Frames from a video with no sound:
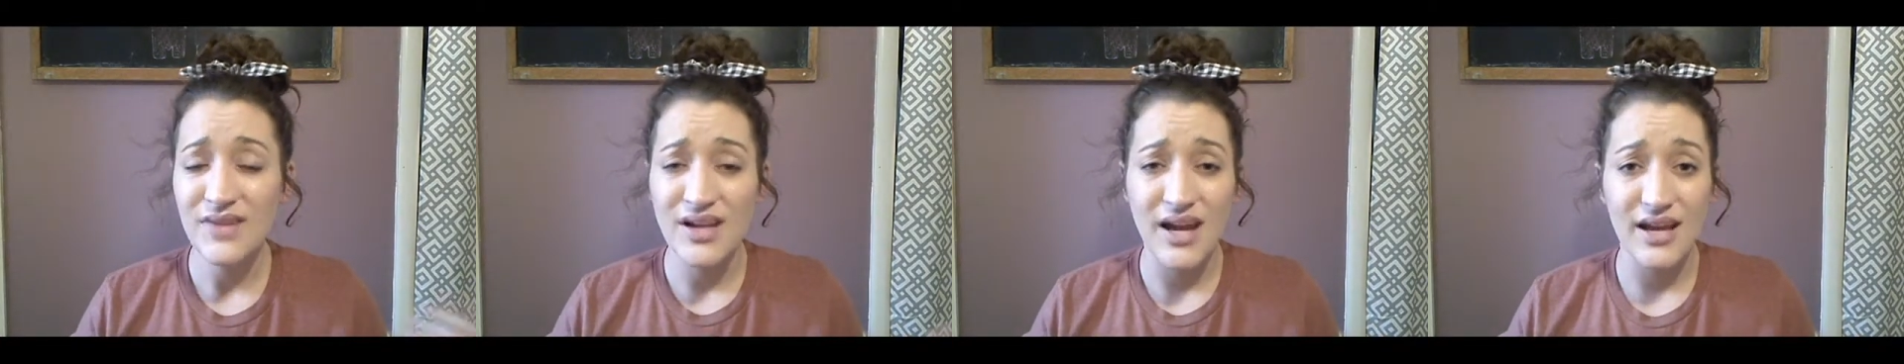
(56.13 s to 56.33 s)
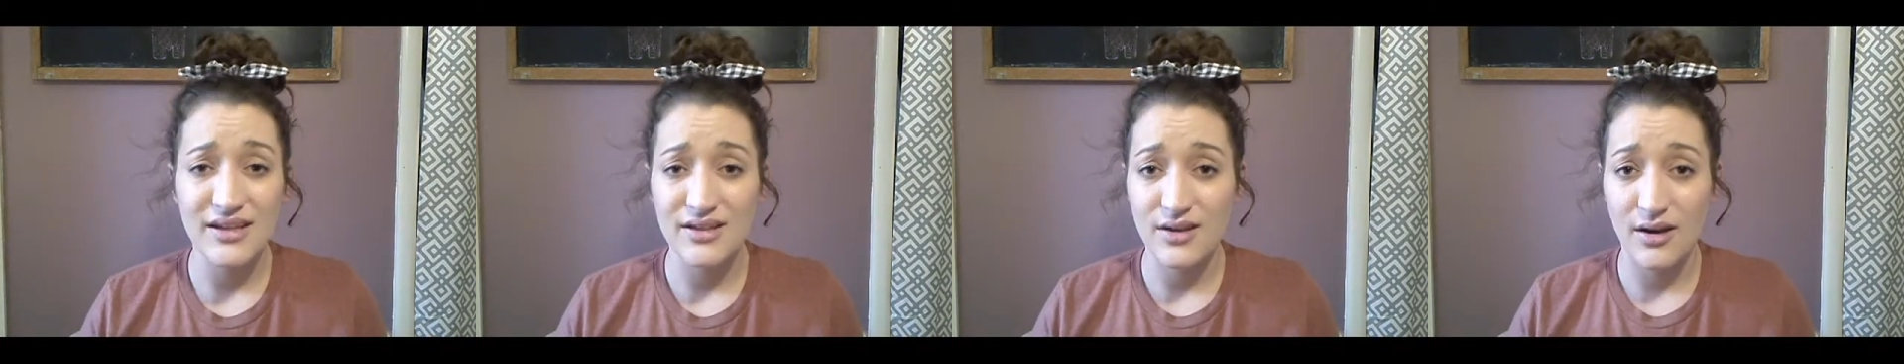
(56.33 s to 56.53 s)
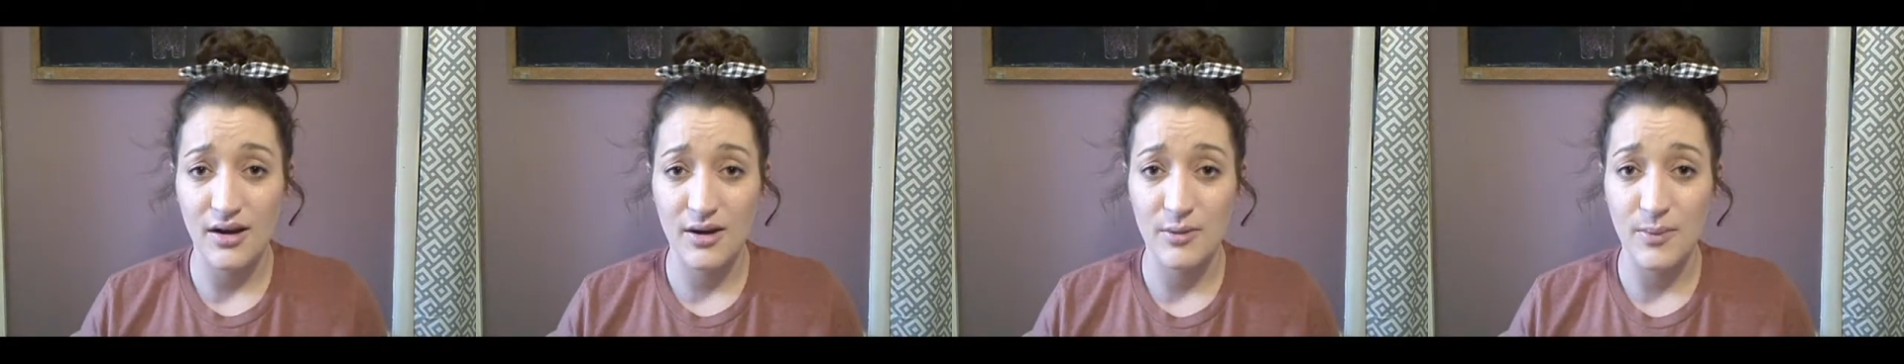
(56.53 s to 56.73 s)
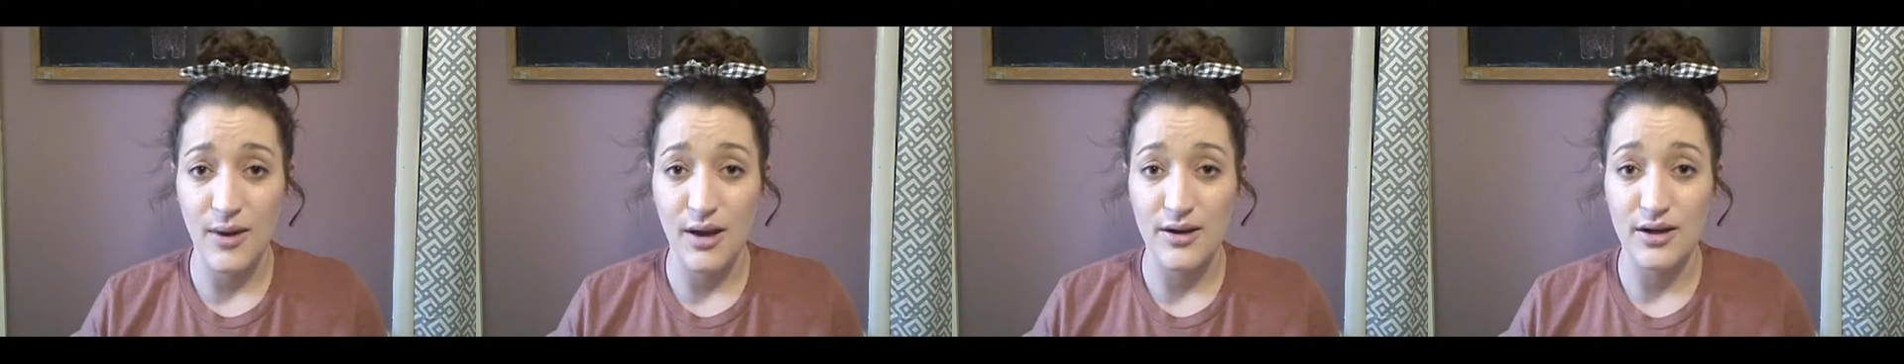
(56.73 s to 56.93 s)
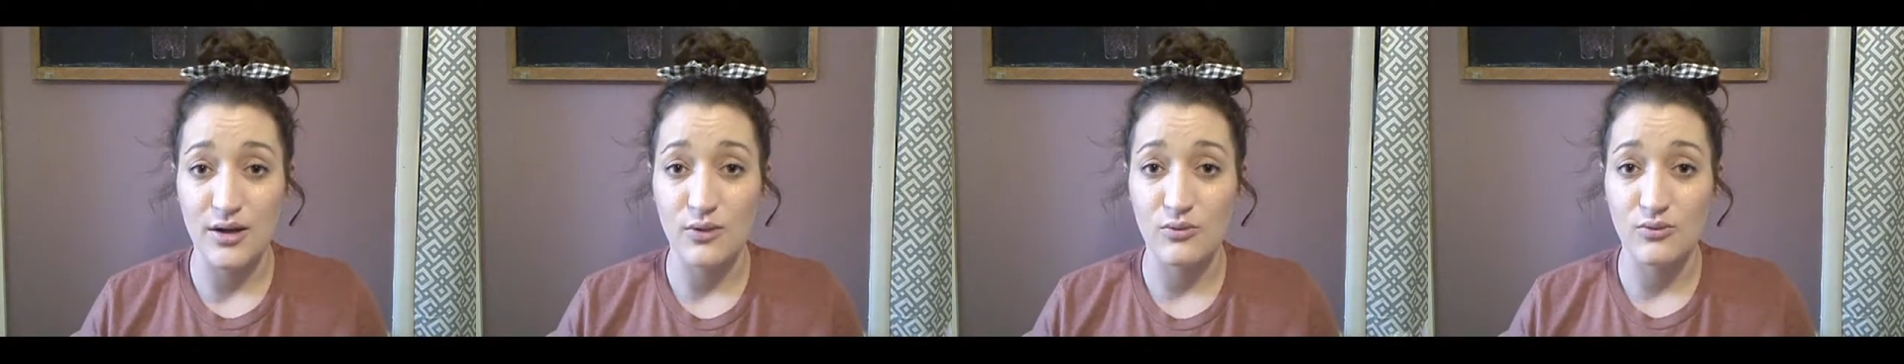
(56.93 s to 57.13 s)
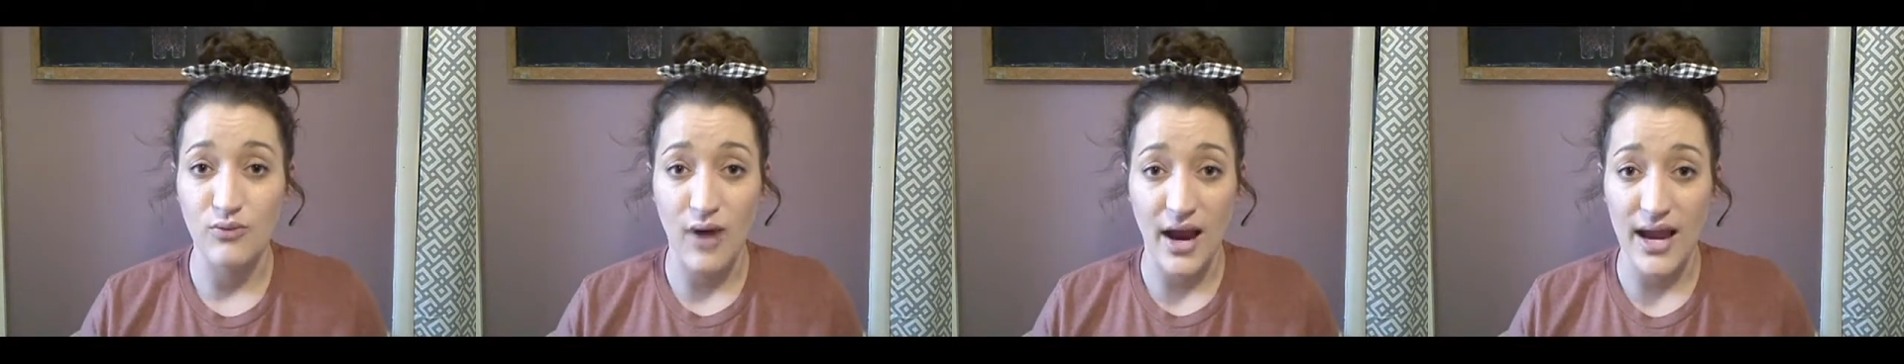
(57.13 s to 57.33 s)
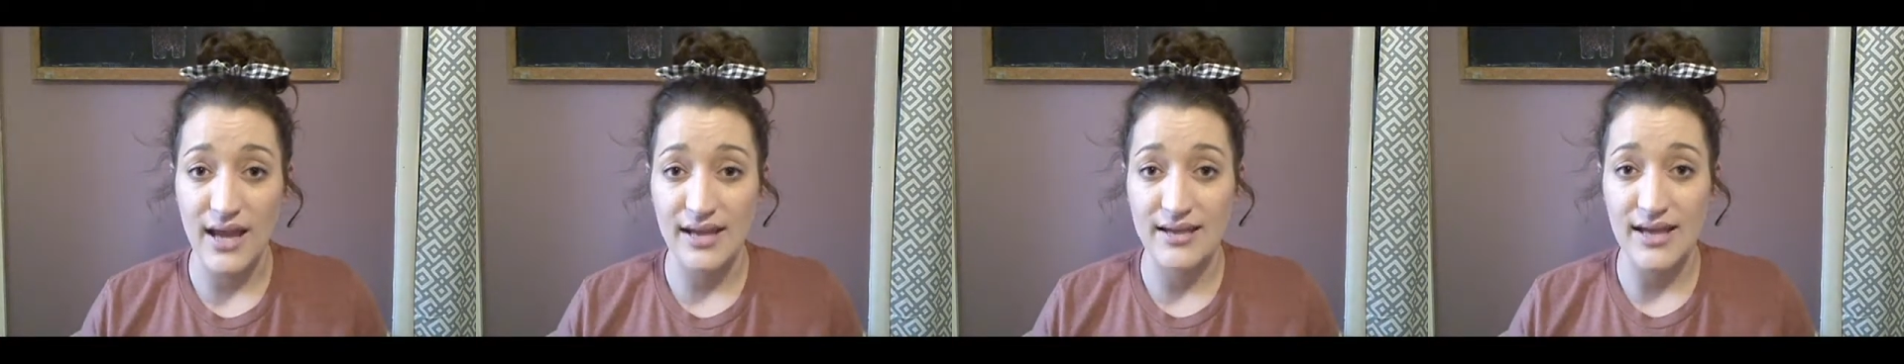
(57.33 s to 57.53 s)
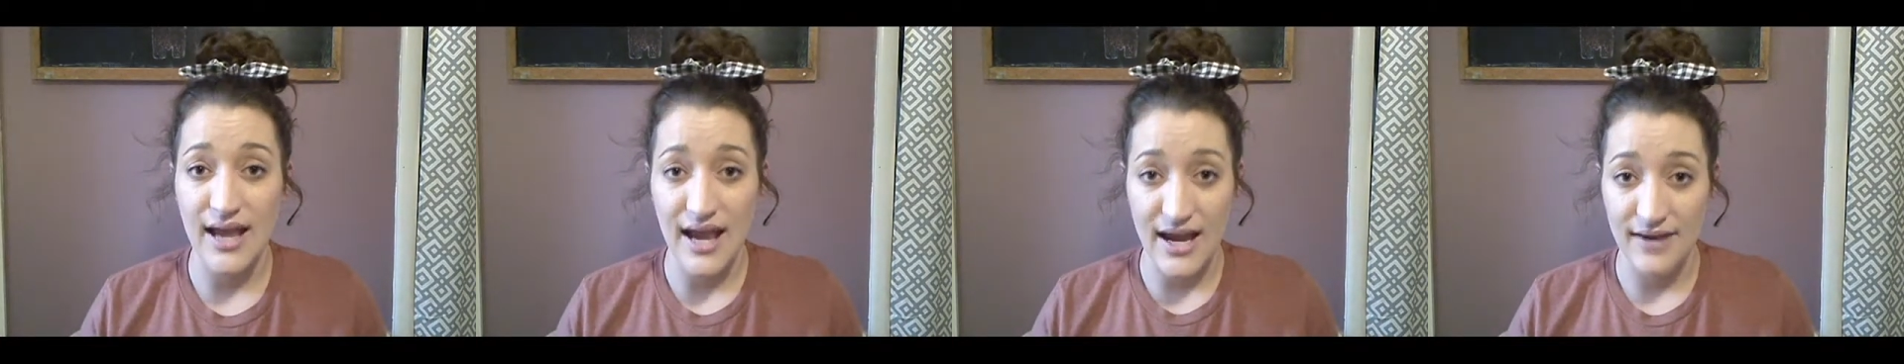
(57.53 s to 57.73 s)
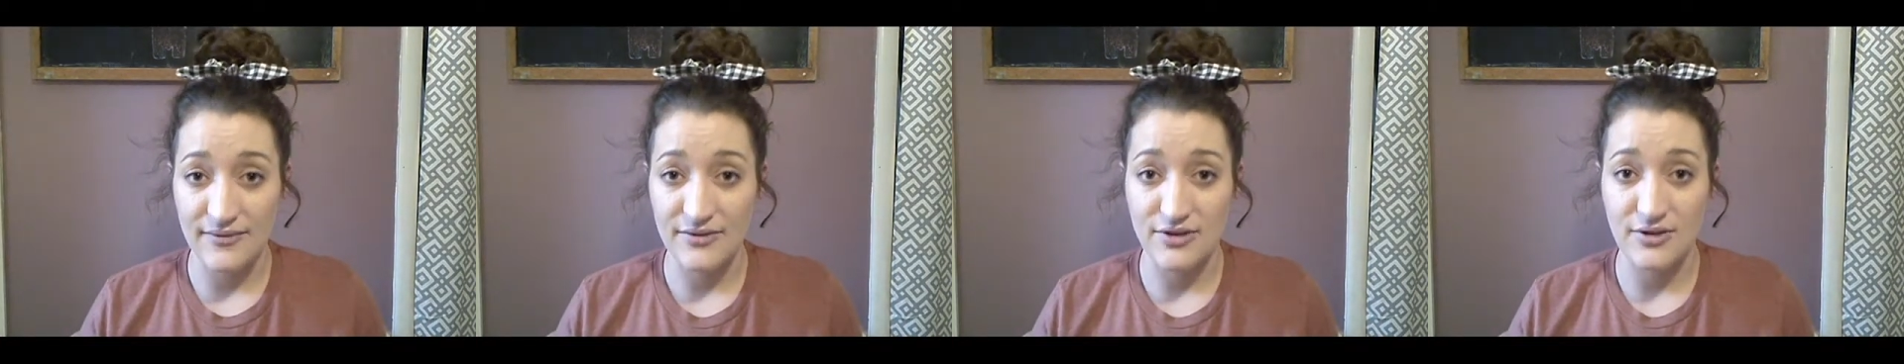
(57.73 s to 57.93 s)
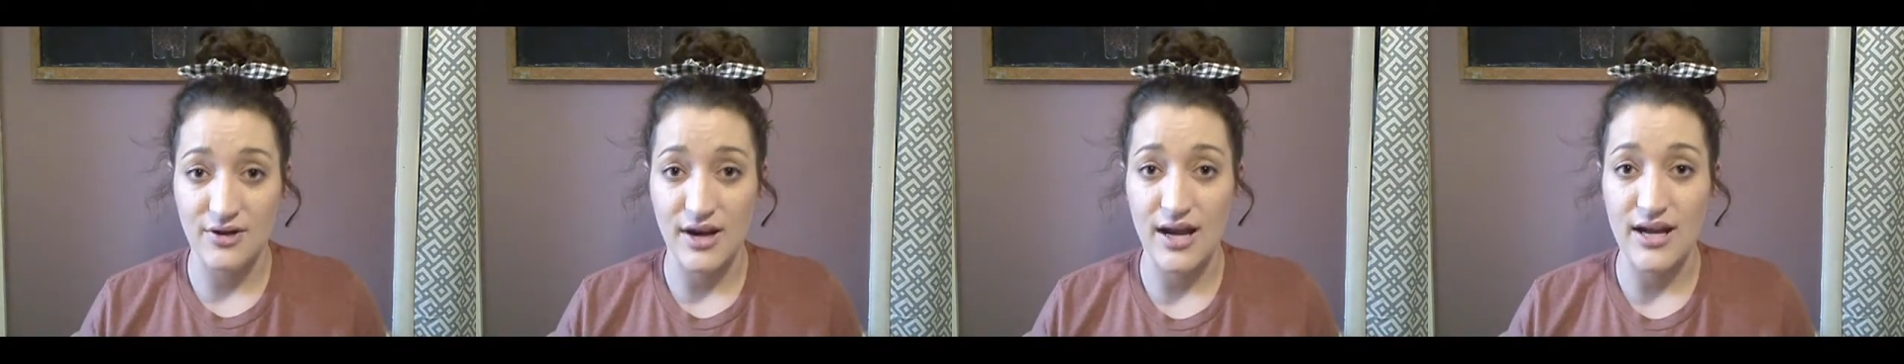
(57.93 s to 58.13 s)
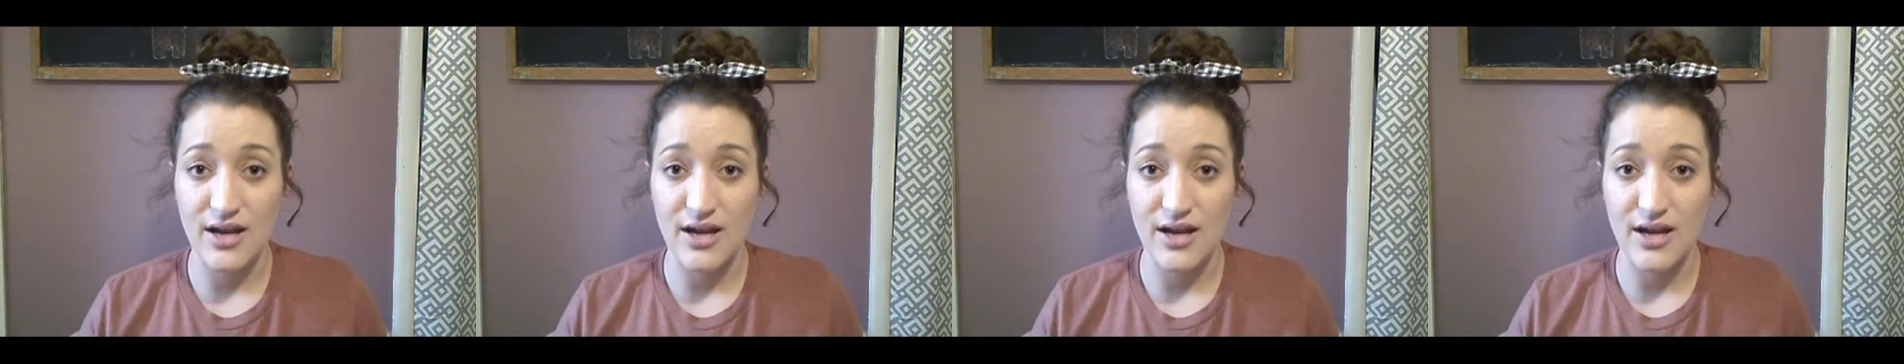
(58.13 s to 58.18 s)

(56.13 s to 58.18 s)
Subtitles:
I talk about it right after I